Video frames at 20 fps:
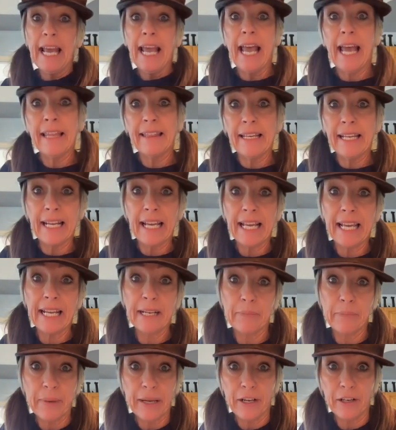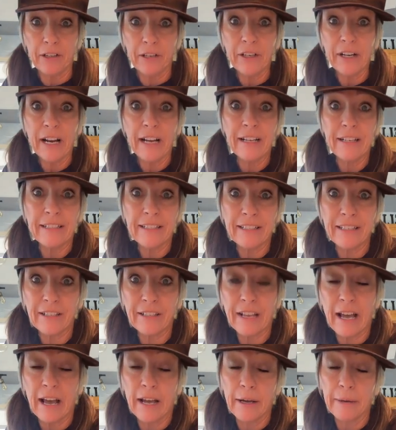and then I get a better
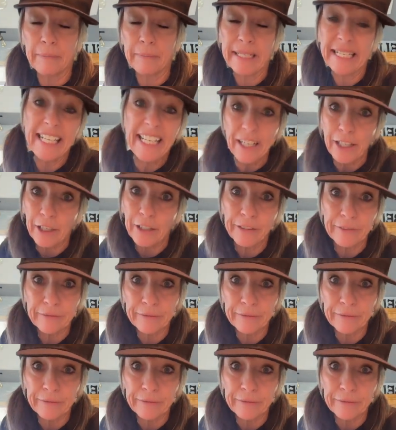ear.